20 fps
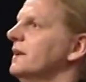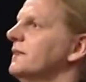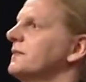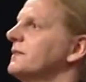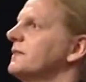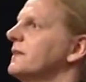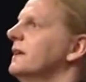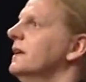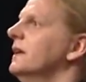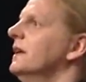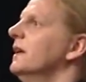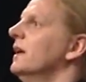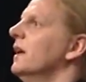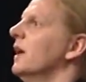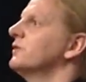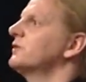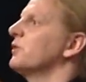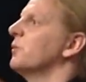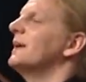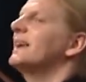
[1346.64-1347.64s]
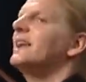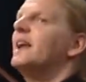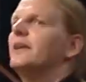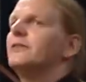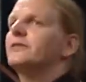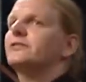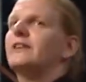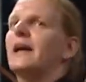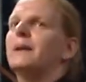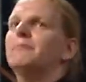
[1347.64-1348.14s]
Earth. And so we can
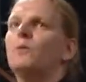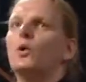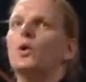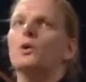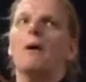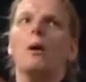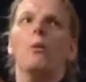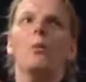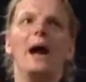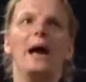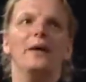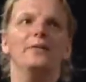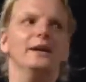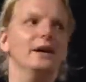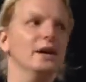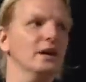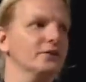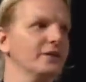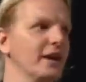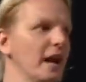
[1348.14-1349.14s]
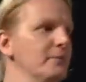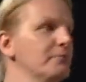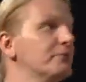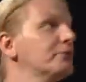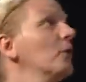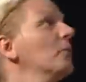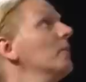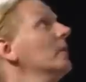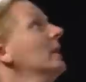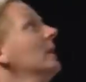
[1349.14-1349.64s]
understand more about where the Earth came from